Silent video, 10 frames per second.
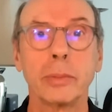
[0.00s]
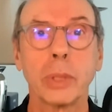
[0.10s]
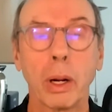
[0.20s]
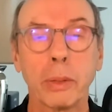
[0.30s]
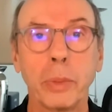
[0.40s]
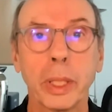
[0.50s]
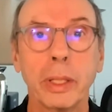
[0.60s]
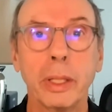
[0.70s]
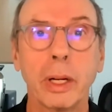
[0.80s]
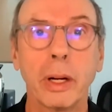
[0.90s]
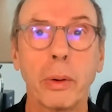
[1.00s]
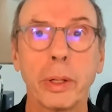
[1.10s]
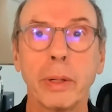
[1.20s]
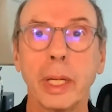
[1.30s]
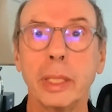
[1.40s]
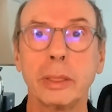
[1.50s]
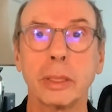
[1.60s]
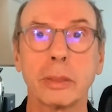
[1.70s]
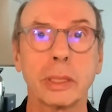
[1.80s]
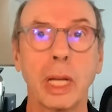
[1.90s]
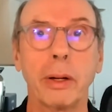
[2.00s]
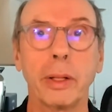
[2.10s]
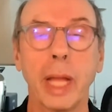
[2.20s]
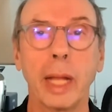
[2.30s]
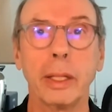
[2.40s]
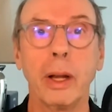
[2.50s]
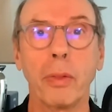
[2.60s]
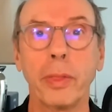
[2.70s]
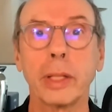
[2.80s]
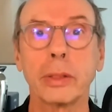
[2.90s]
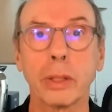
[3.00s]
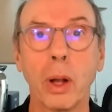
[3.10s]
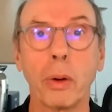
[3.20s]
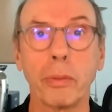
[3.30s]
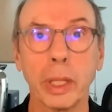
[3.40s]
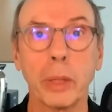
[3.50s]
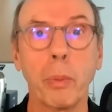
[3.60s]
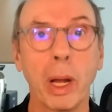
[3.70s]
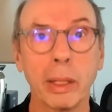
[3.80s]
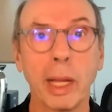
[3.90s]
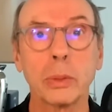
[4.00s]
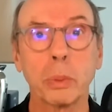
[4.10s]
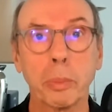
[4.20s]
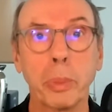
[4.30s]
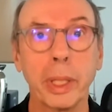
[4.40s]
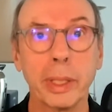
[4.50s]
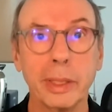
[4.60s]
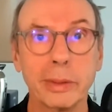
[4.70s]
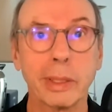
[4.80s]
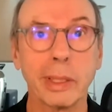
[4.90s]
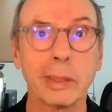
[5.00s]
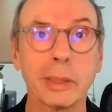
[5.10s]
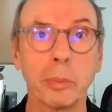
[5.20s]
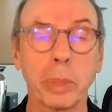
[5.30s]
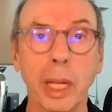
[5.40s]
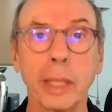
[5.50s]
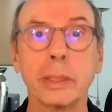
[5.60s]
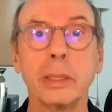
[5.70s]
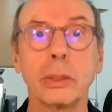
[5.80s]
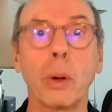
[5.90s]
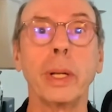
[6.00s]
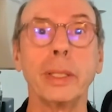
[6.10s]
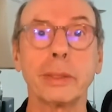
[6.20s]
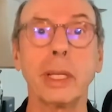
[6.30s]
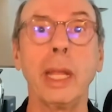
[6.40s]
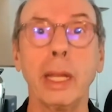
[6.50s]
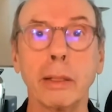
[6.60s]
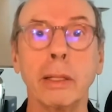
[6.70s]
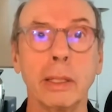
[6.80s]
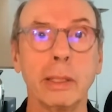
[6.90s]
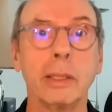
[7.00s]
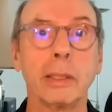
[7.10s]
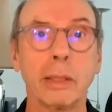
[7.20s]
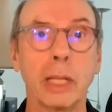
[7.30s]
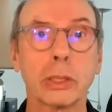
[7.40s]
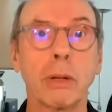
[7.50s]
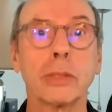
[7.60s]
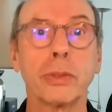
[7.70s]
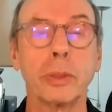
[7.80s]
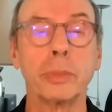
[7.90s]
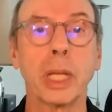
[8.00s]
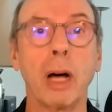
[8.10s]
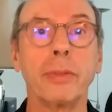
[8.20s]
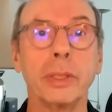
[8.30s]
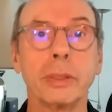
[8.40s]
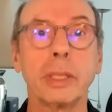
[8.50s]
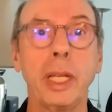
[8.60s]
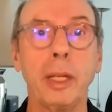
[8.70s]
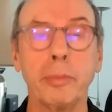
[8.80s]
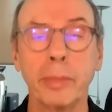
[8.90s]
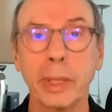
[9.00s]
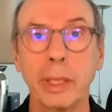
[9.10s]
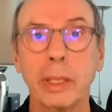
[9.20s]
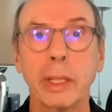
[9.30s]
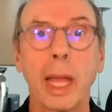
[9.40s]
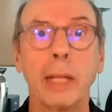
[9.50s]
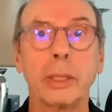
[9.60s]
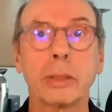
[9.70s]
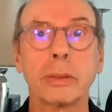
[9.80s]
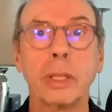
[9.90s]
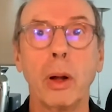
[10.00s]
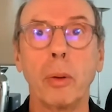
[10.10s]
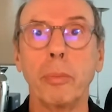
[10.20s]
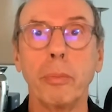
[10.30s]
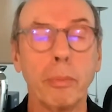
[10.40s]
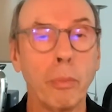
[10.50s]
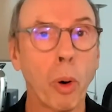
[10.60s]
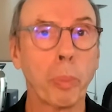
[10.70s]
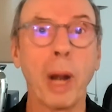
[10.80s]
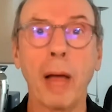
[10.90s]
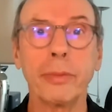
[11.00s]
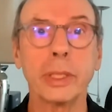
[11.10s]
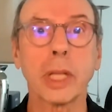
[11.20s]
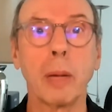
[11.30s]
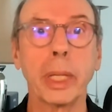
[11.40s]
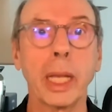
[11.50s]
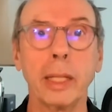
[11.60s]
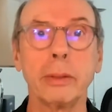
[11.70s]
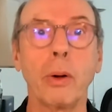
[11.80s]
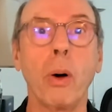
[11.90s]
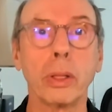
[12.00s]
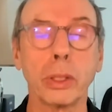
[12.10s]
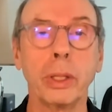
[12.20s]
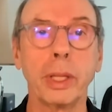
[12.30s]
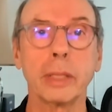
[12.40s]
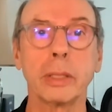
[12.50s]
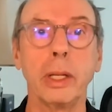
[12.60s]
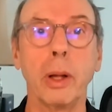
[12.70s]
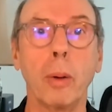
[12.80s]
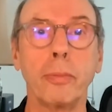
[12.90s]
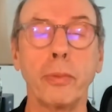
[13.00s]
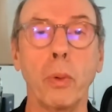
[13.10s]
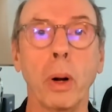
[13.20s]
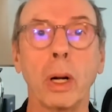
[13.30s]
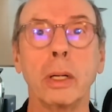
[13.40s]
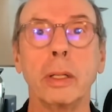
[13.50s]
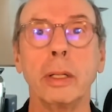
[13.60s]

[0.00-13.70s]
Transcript: talking with the owner, and he's just sharing that, things are going really well as we're putting these things in place. He's already seeing less stress for himself and his team, and just, more profits coming in, all the good things that you hope for.